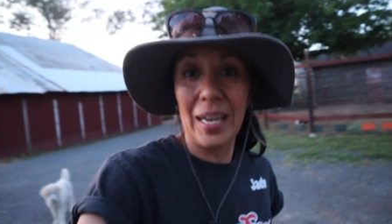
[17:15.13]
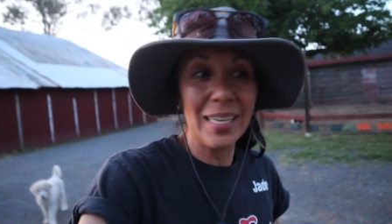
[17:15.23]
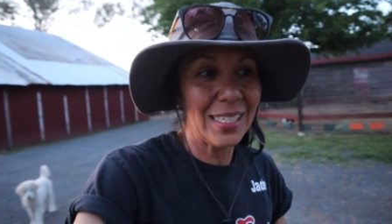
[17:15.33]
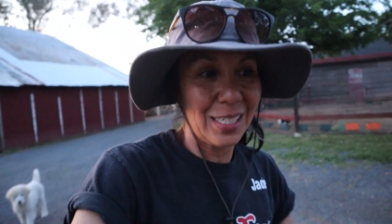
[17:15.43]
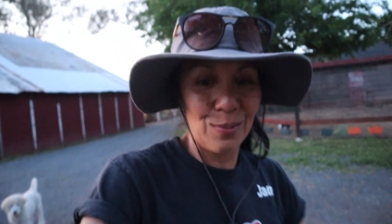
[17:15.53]

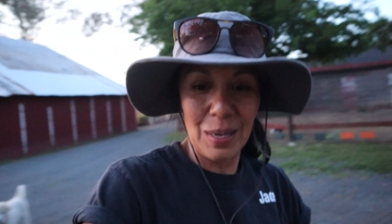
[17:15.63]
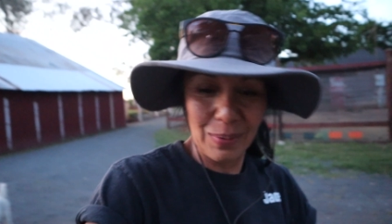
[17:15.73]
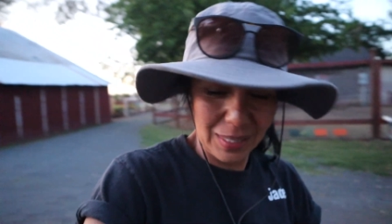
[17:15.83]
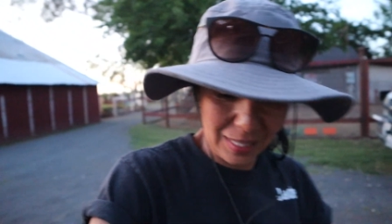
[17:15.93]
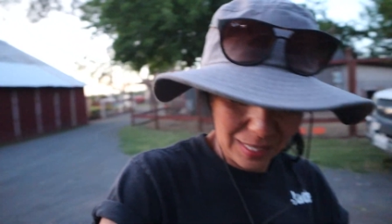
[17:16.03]
nice to be
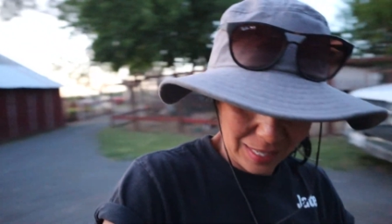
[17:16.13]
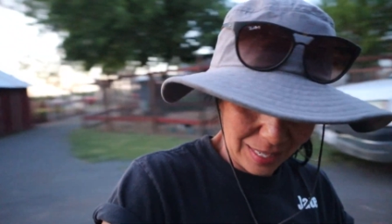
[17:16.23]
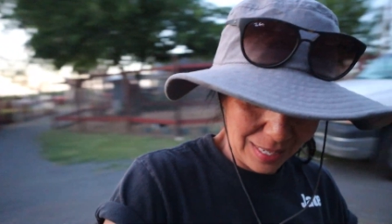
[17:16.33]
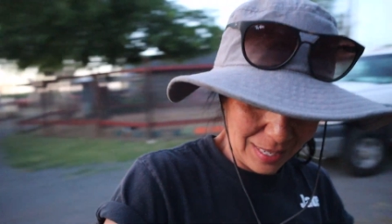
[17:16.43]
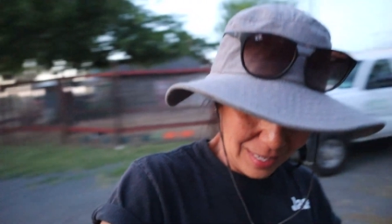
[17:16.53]
able to
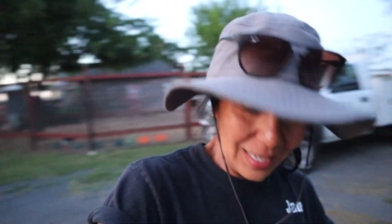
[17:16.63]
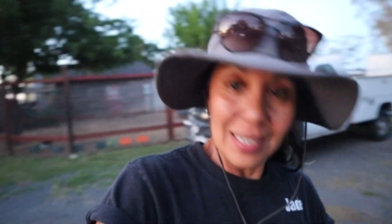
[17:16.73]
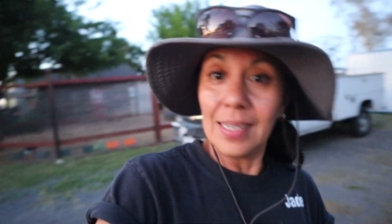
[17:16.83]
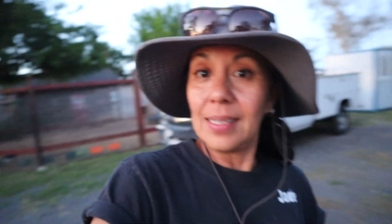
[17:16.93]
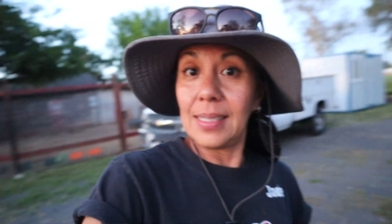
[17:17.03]

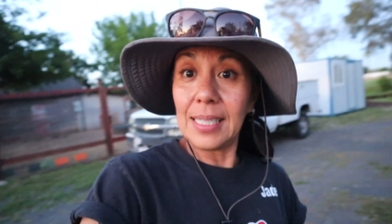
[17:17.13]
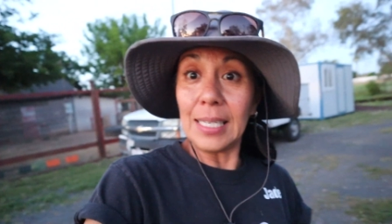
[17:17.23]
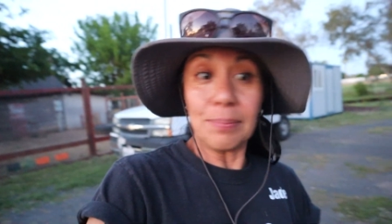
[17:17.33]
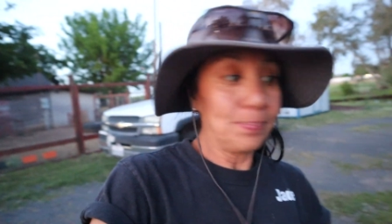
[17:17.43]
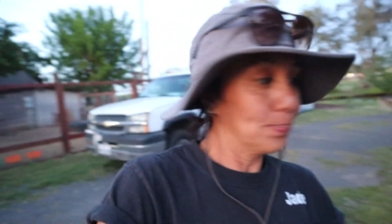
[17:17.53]
see,